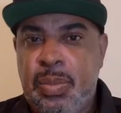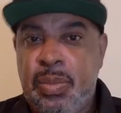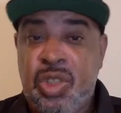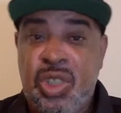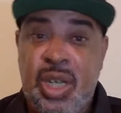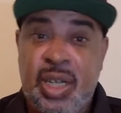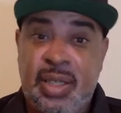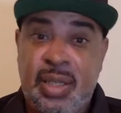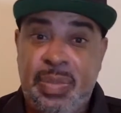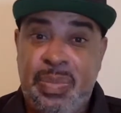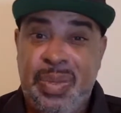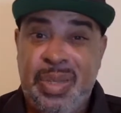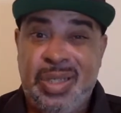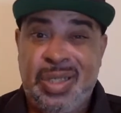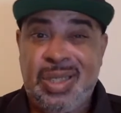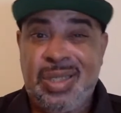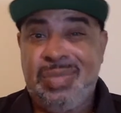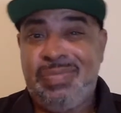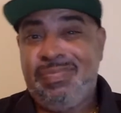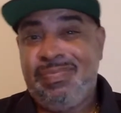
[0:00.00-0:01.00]
Justin
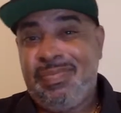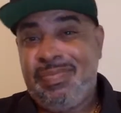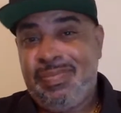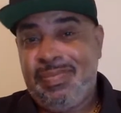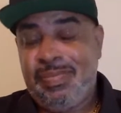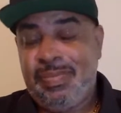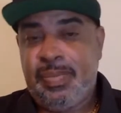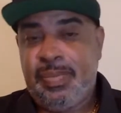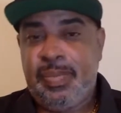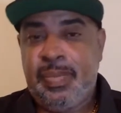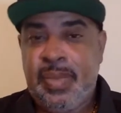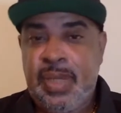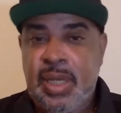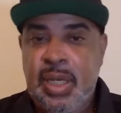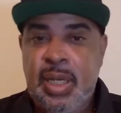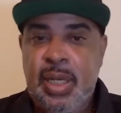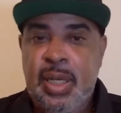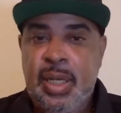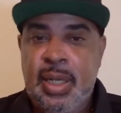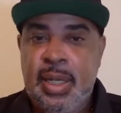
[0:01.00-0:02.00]
Pitcher
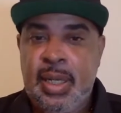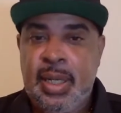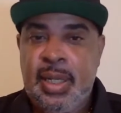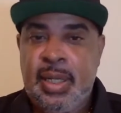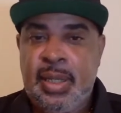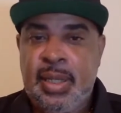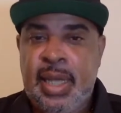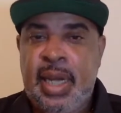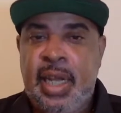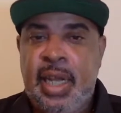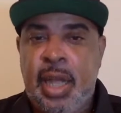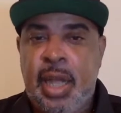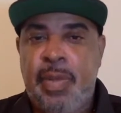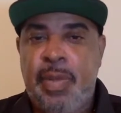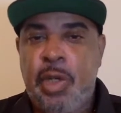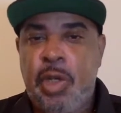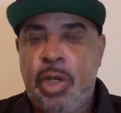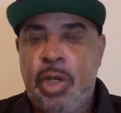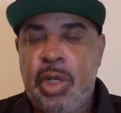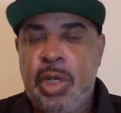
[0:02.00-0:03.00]
has had a
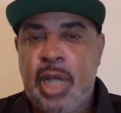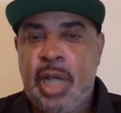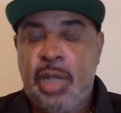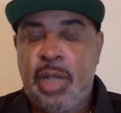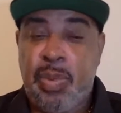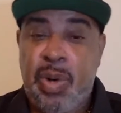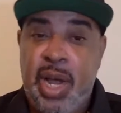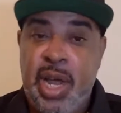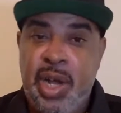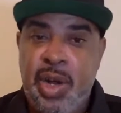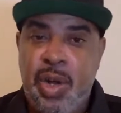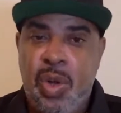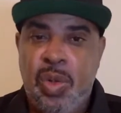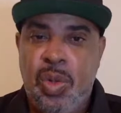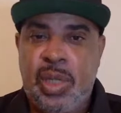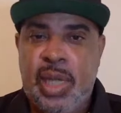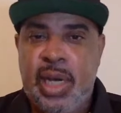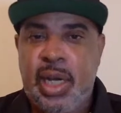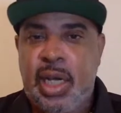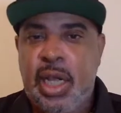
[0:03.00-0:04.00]
couple of good knocks. Brian
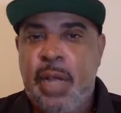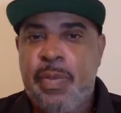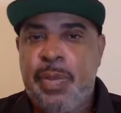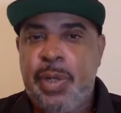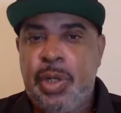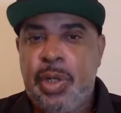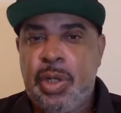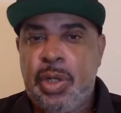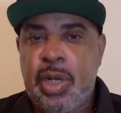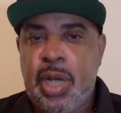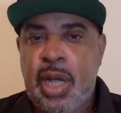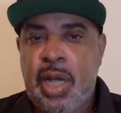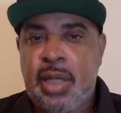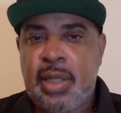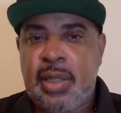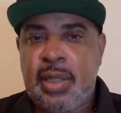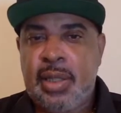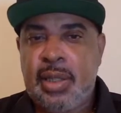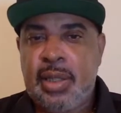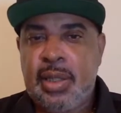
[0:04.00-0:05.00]
Holes had a couple of good
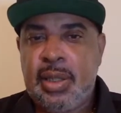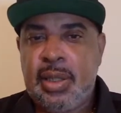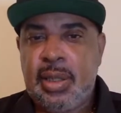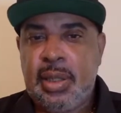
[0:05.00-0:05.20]
knocks.